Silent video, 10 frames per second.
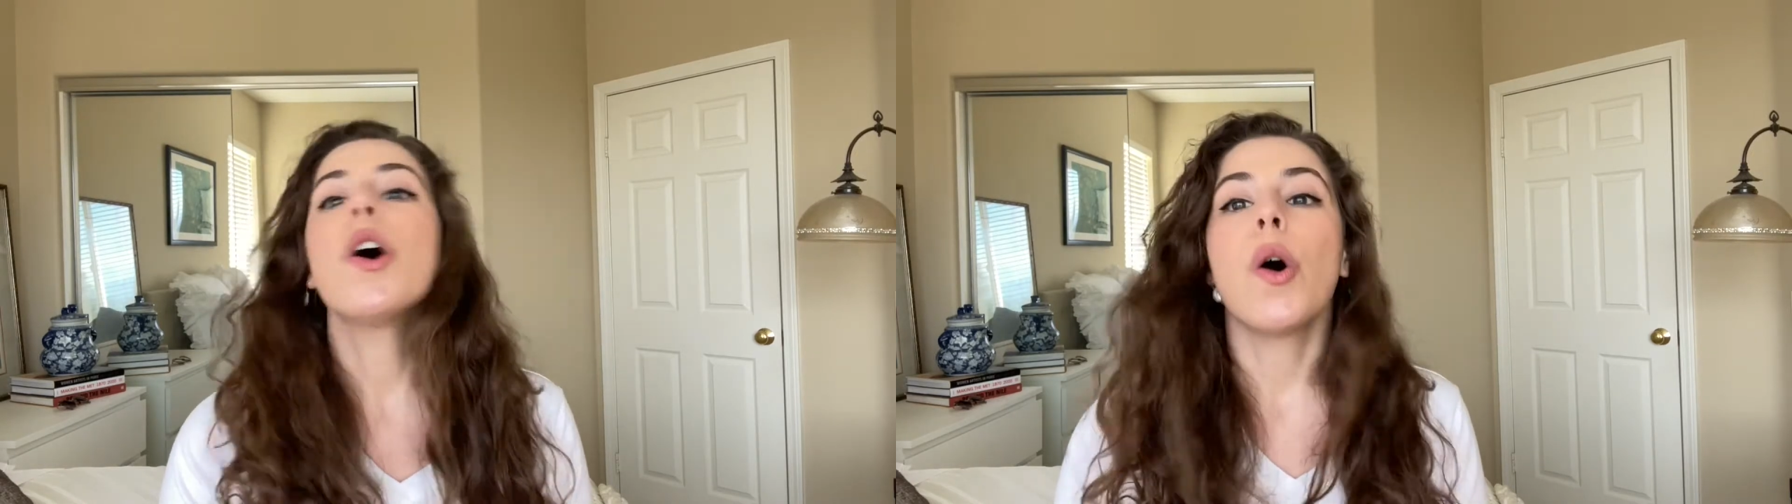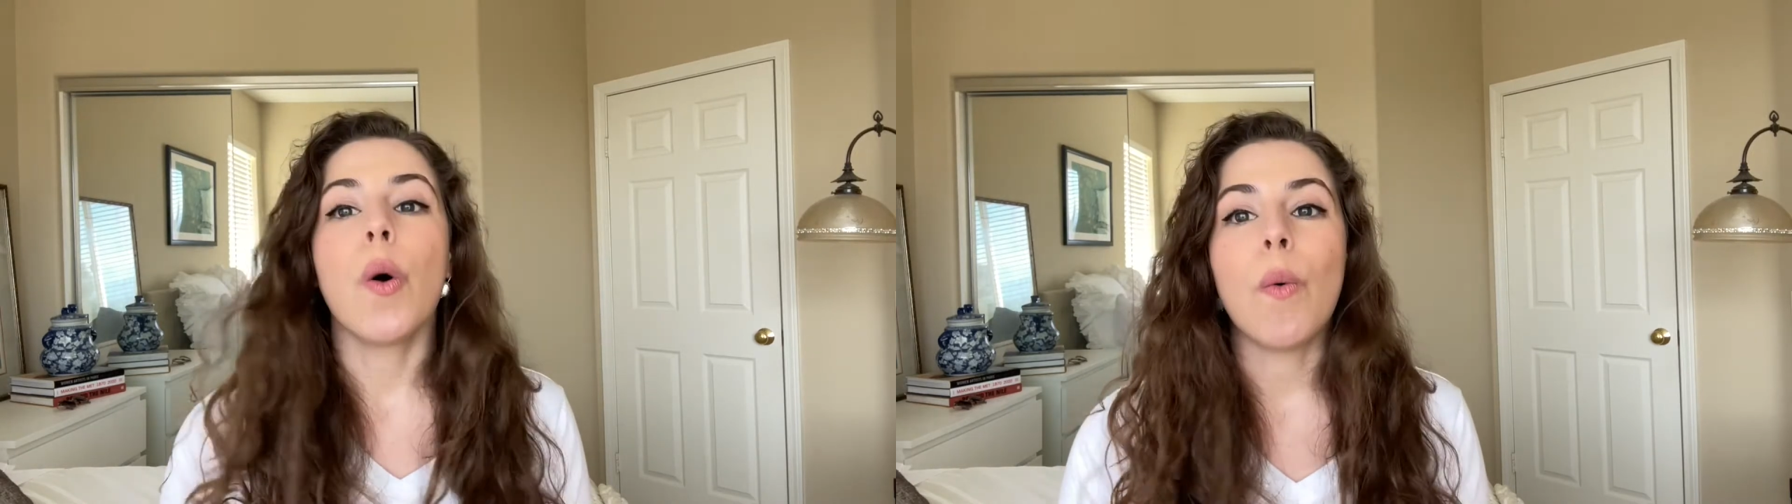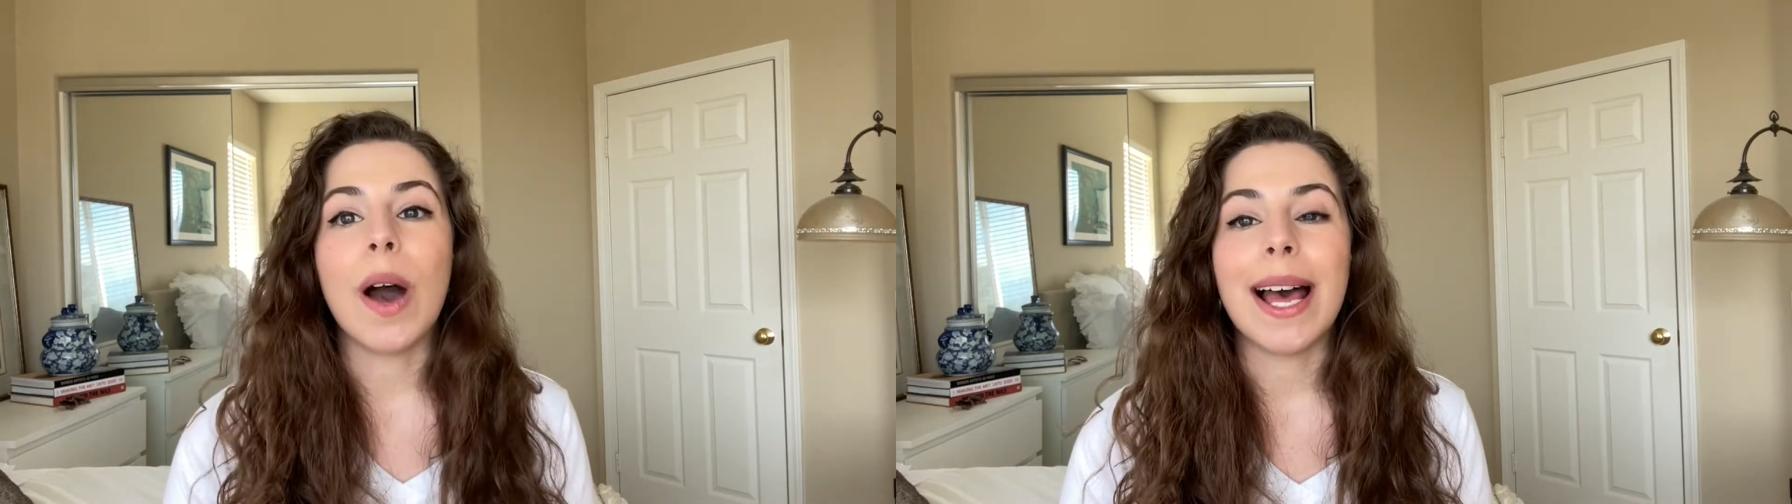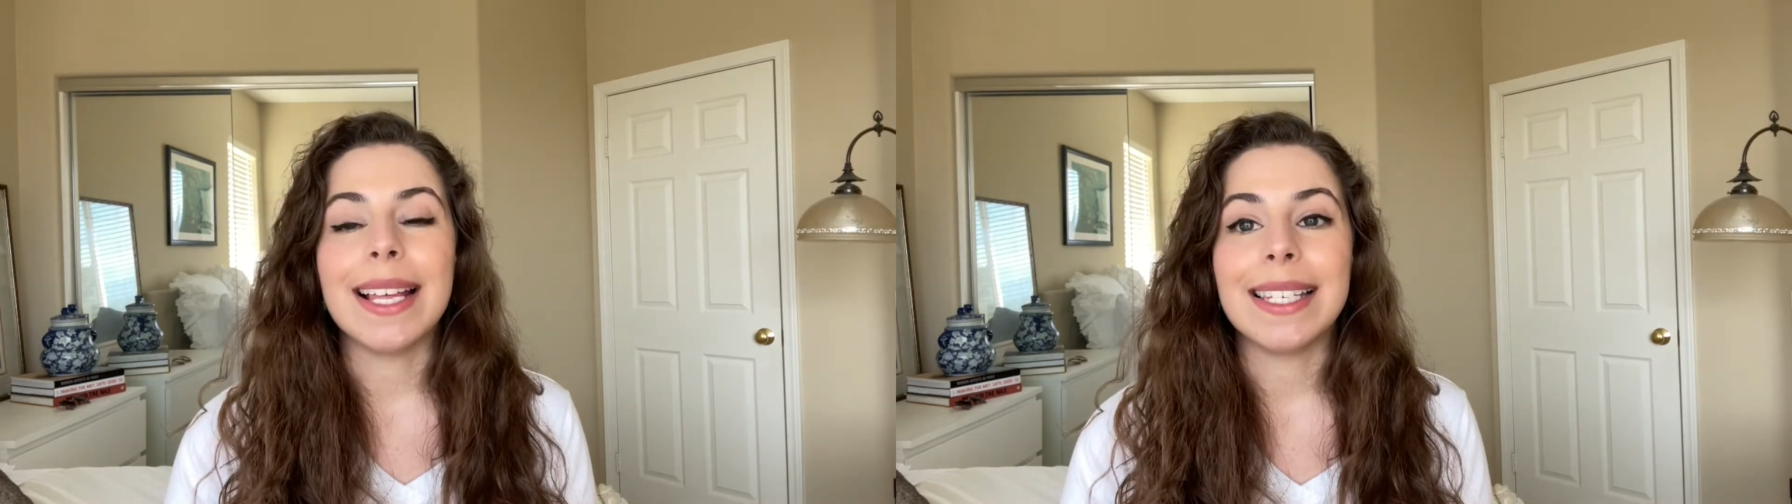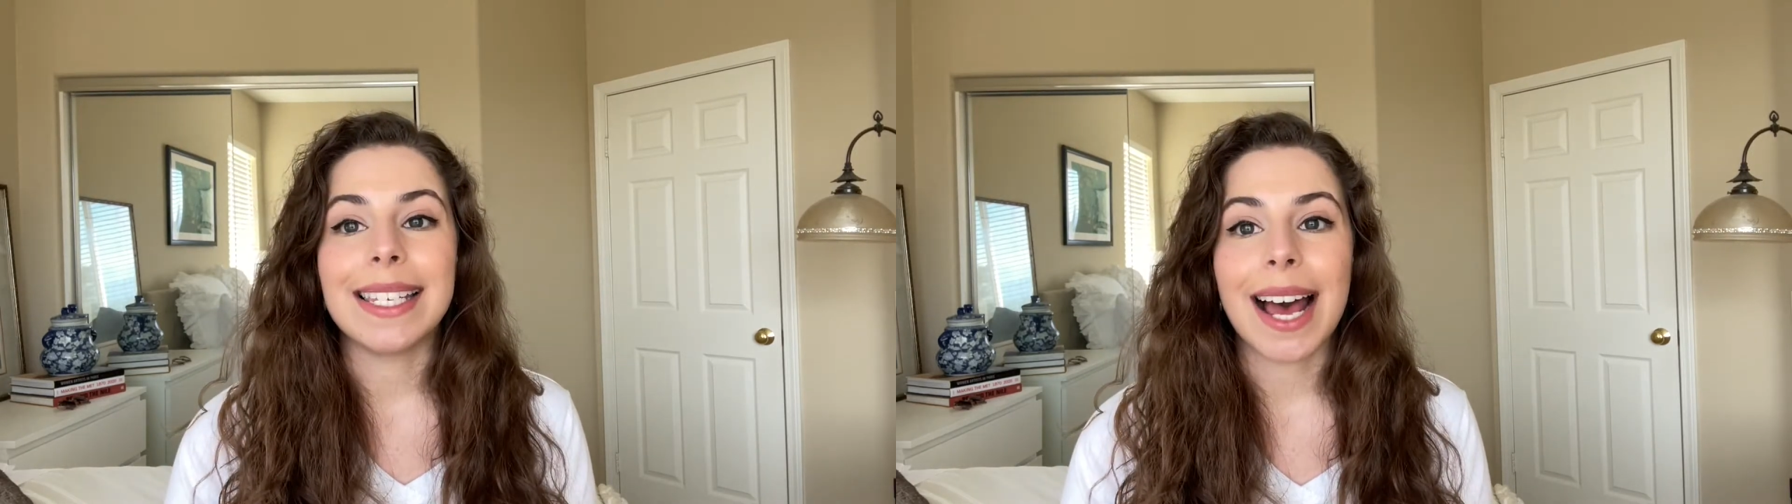
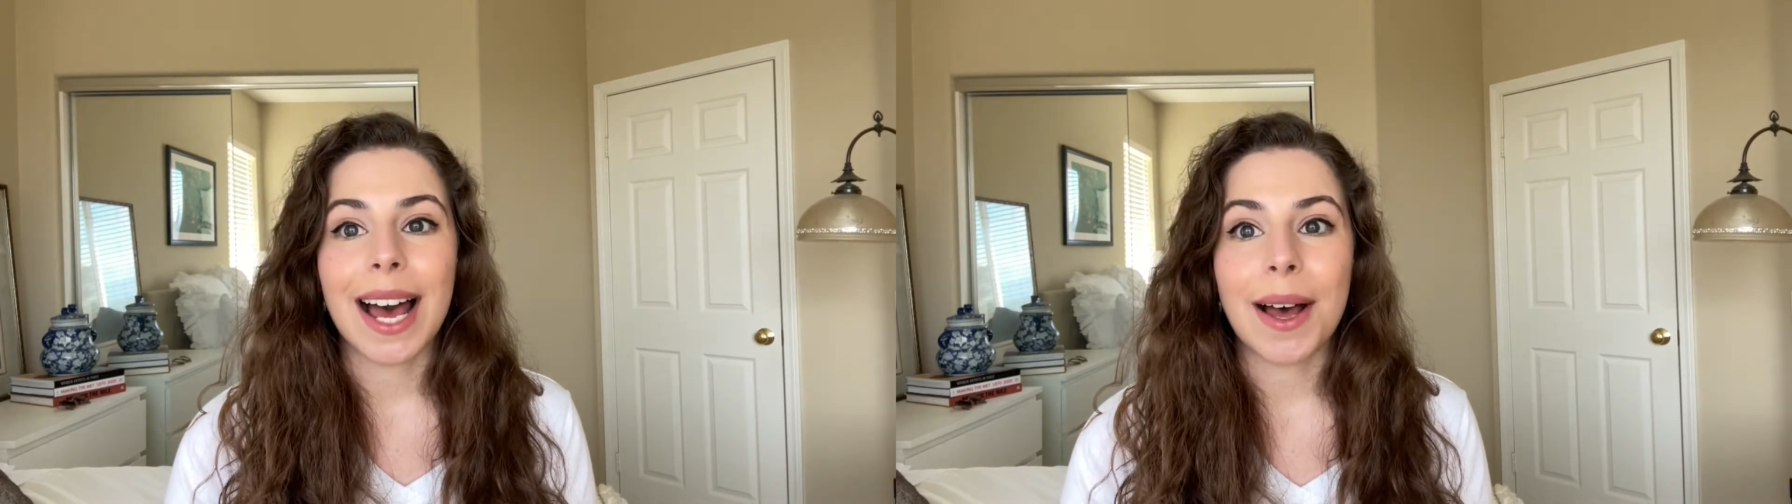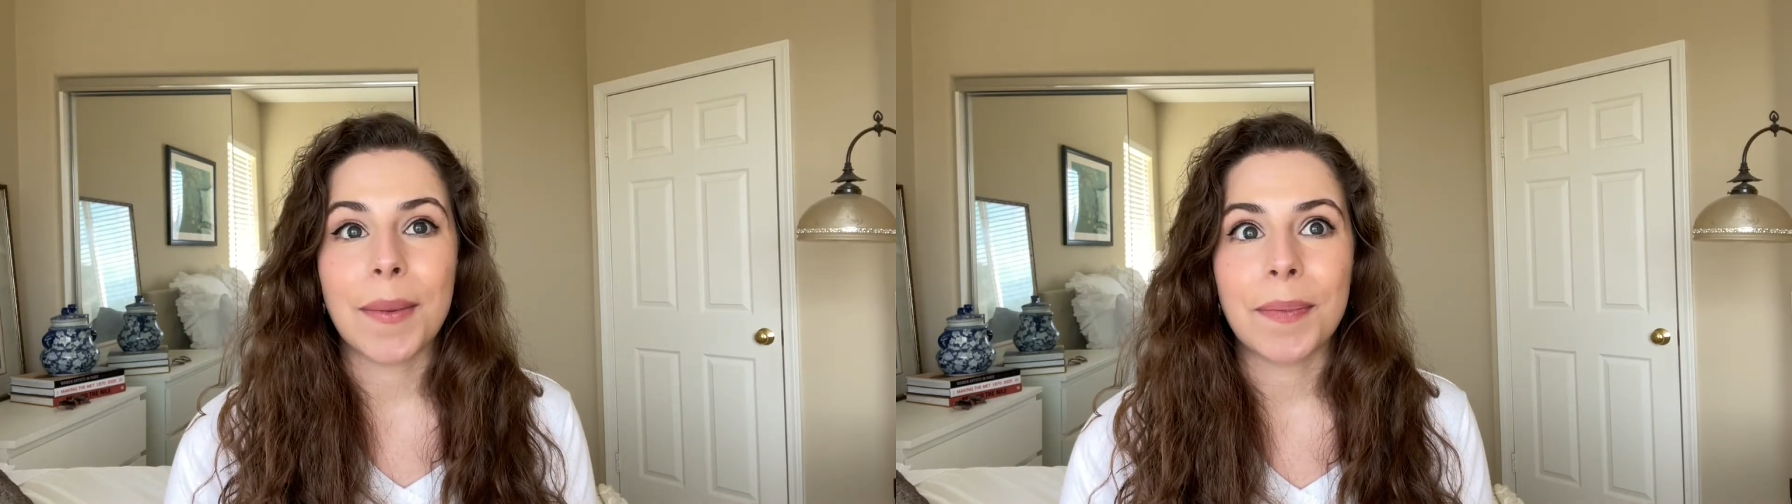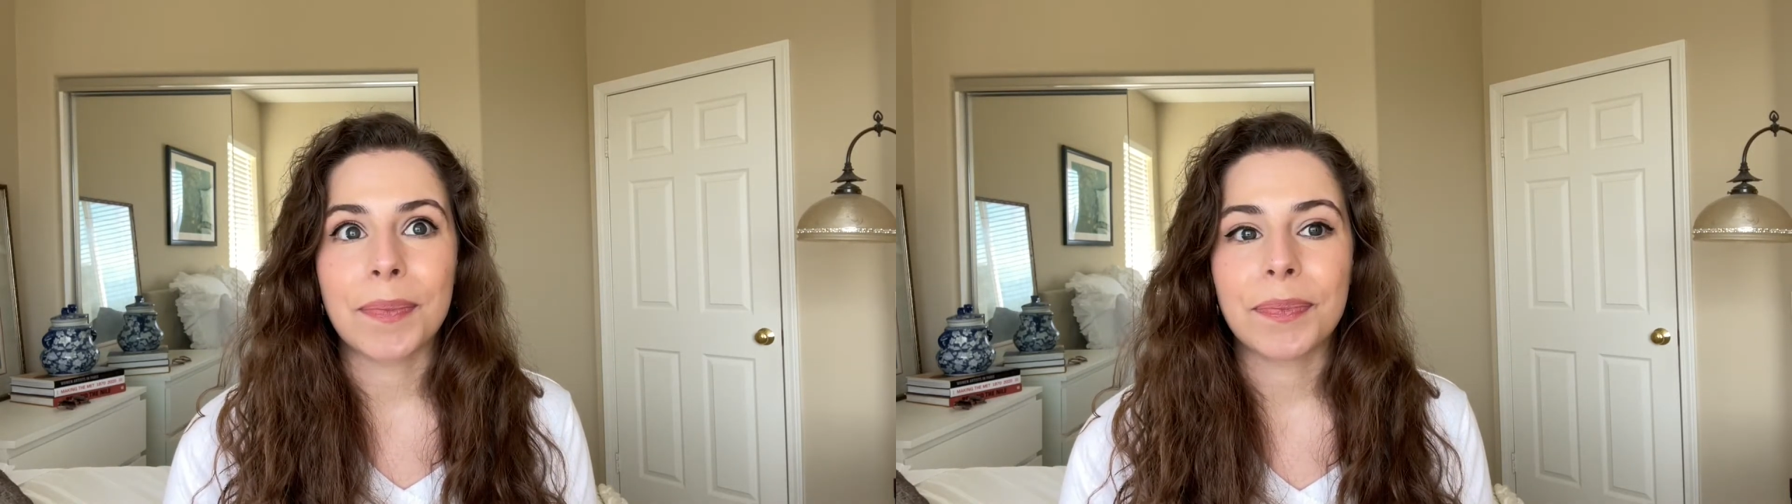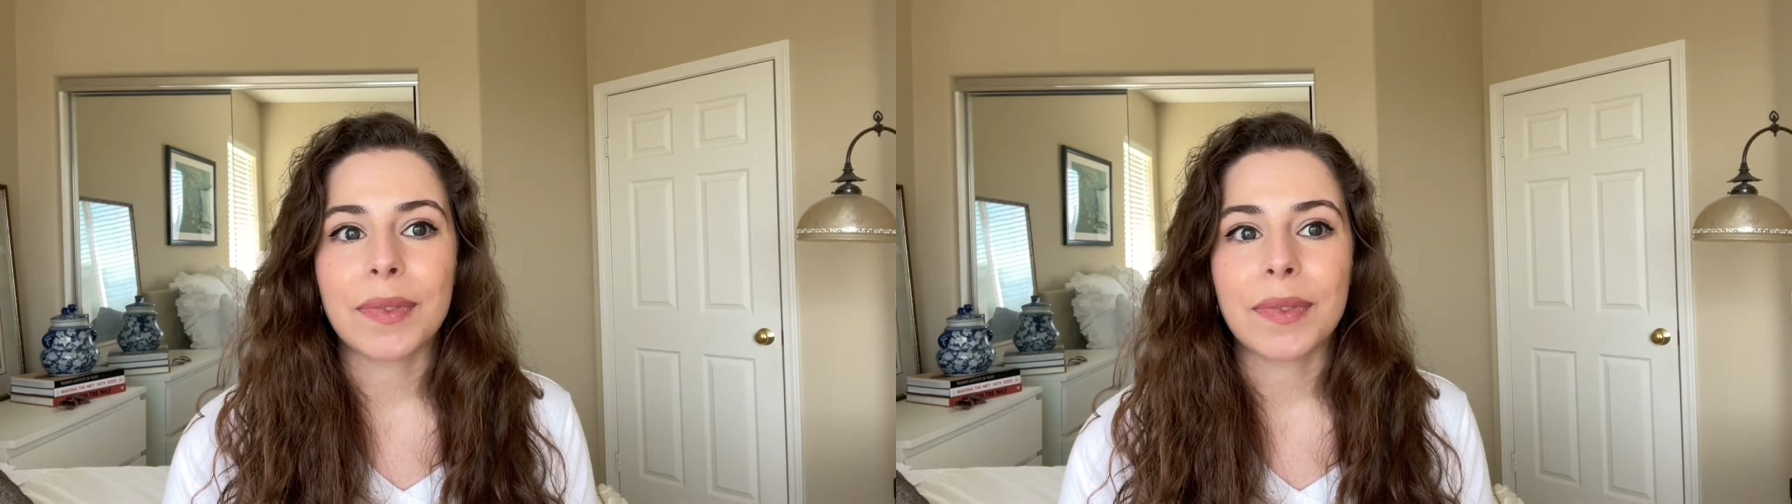was um,